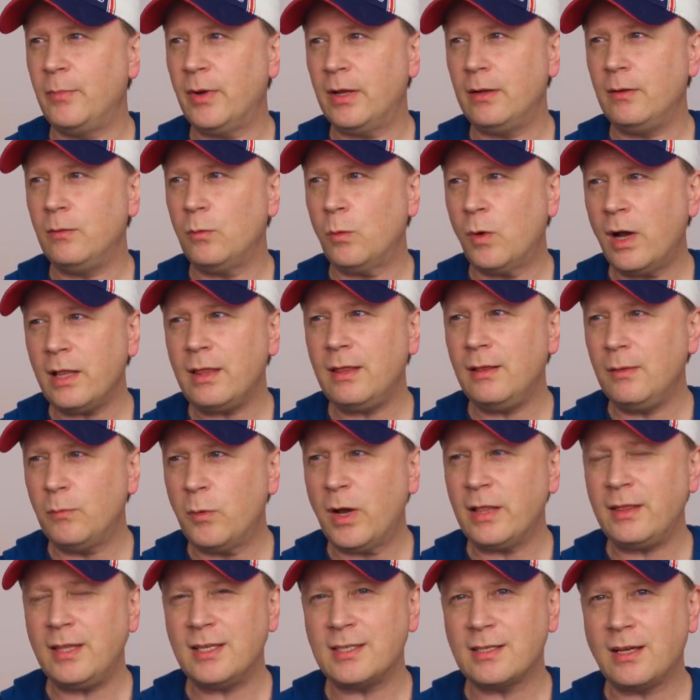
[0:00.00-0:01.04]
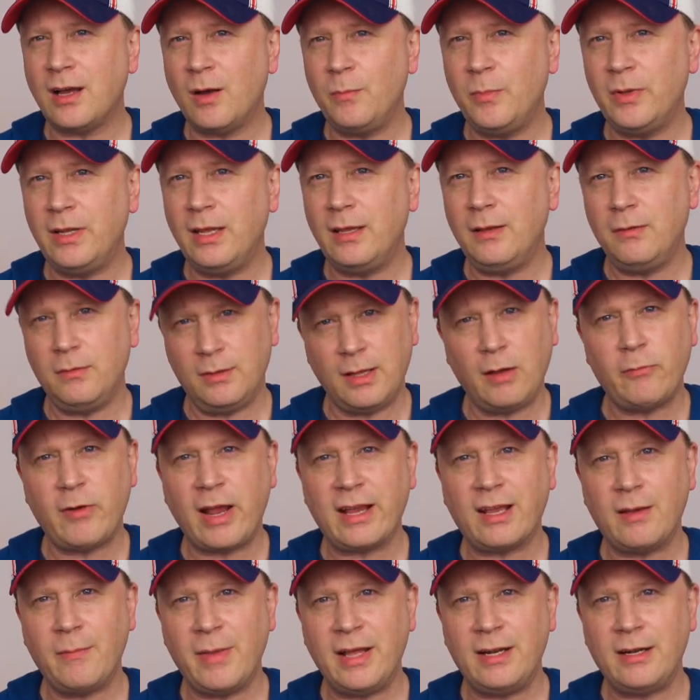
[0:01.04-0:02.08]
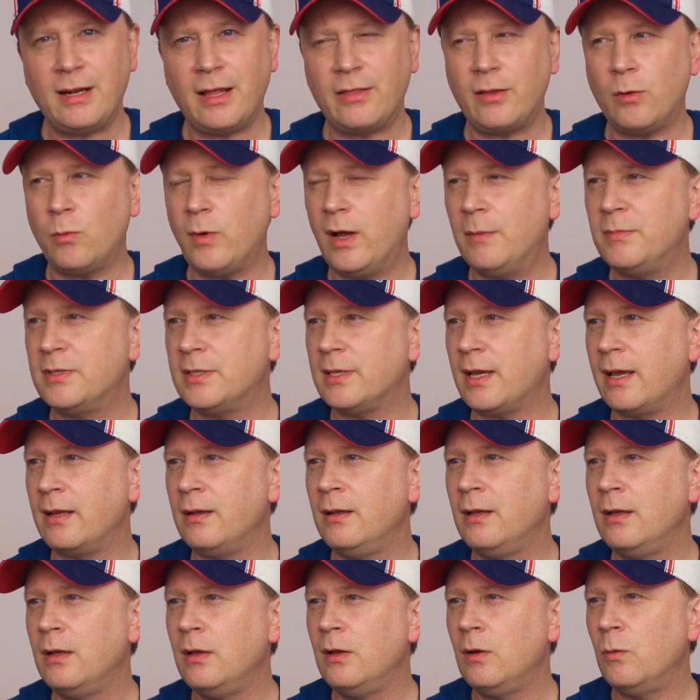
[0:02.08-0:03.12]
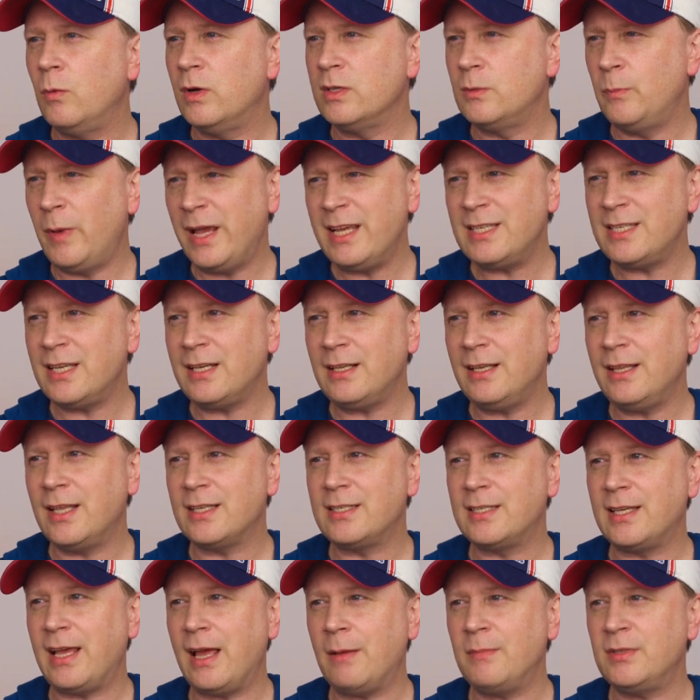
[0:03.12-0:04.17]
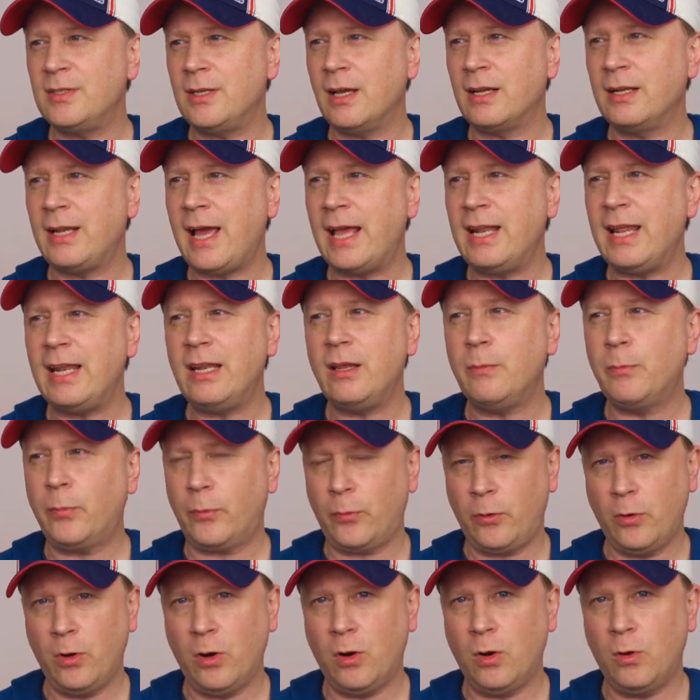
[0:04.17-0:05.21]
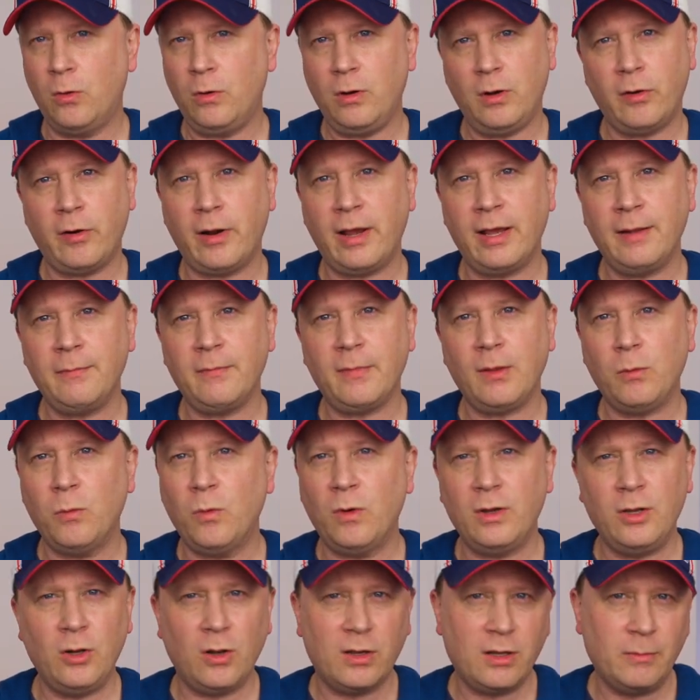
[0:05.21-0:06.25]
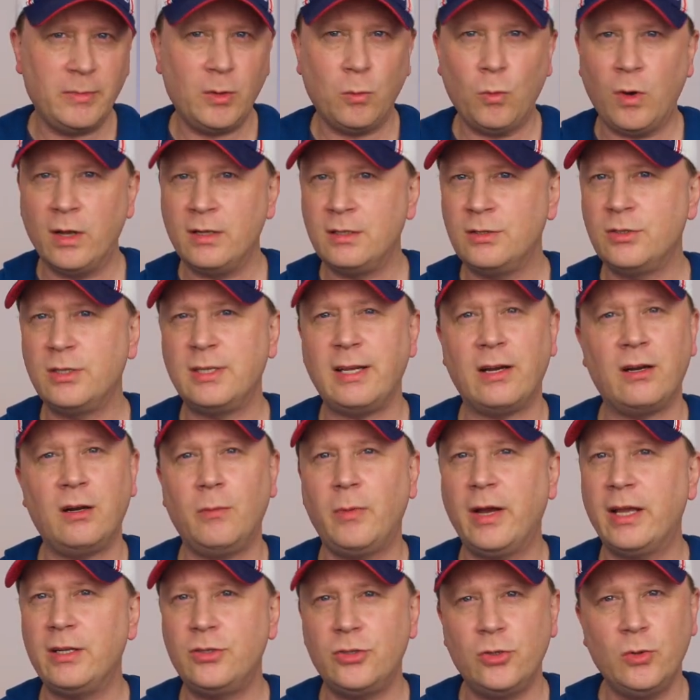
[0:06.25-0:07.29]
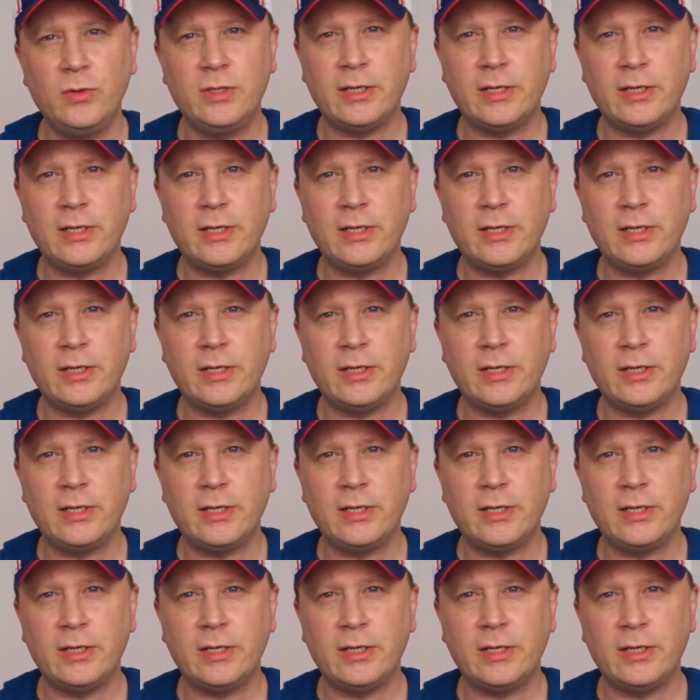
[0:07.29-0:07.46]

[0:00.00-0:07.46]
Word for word: But what, what this company, they recommended on their website was basically the Samsung 980 Pro, all right? Well, you know, can be one terabyte, two